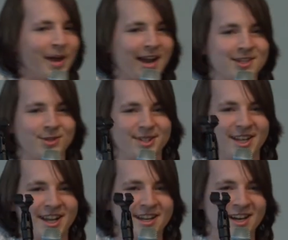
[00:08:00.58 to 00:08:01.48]
back to it
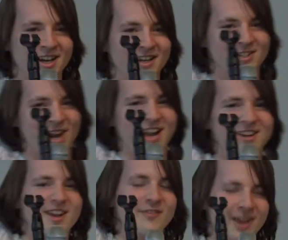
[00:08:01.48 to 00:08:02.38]
later, try
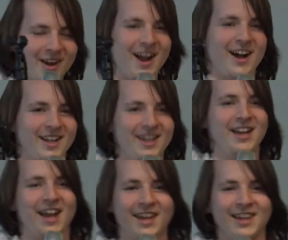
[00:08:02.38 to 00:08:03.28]
and figure out,
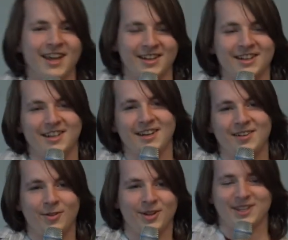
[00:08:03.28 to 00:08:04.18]
and then we'll